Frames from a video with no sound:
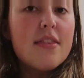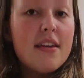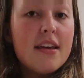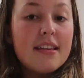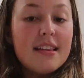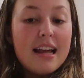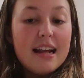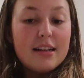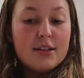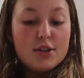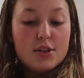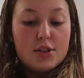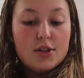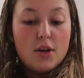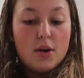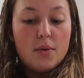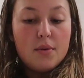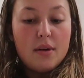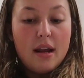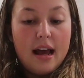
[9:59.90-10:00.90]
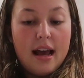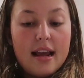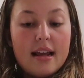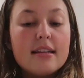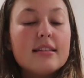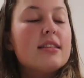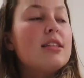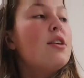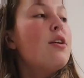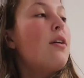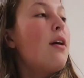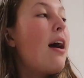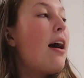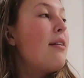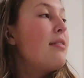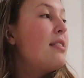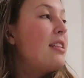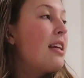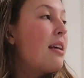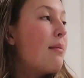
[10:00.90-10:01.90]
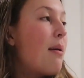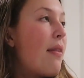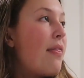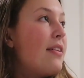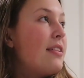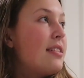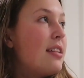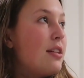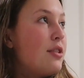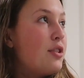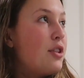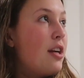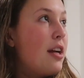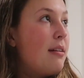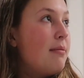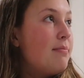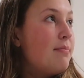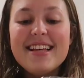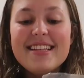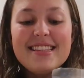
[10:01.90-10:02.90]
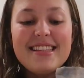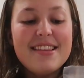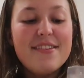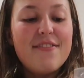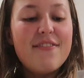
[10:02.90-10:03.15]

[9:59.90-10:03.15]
thing that is so nice, you know what I was thinking about this yesterday, is the